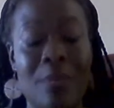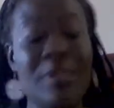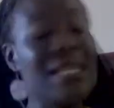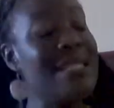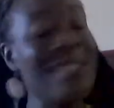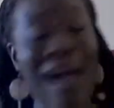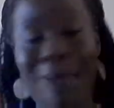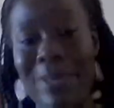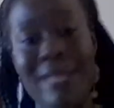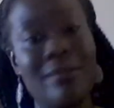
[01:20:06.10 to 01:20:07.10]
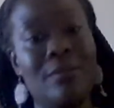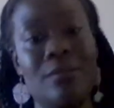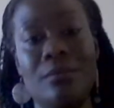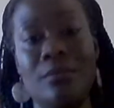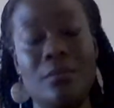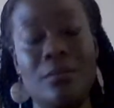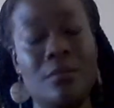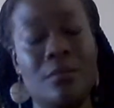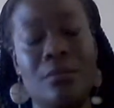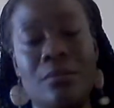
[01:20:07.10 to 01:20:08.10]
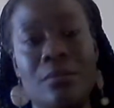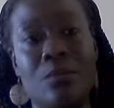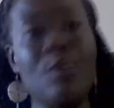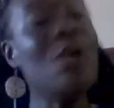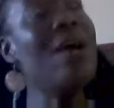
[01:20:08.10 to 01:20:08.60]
Please stop it. We don't